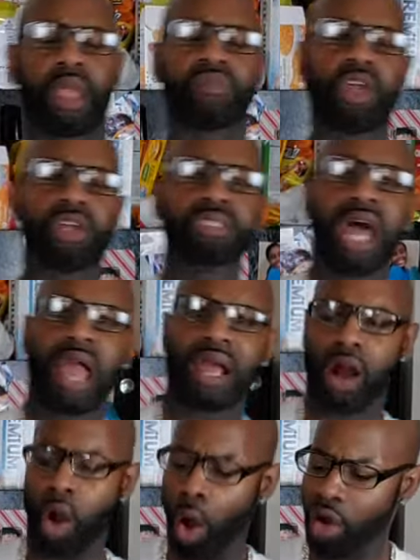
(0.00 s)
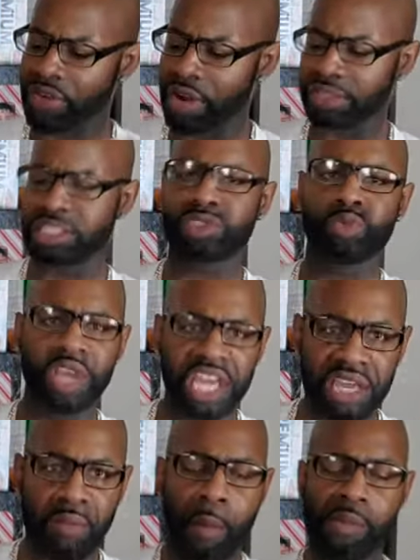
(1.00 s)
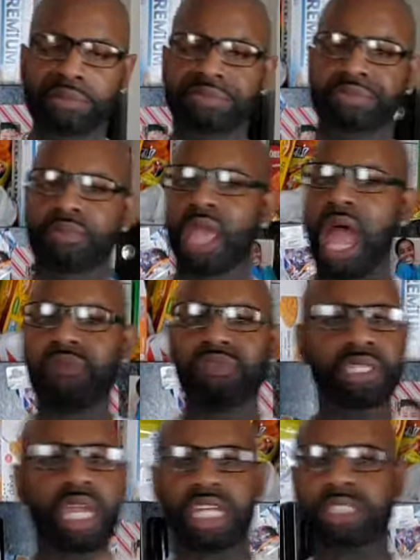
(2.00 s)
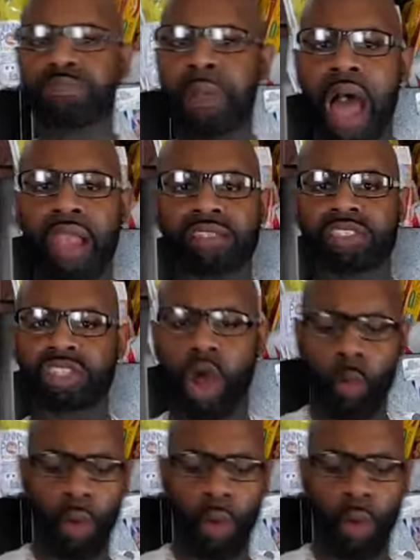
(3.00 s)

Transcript: there's not like an over sweet. Everything is balanced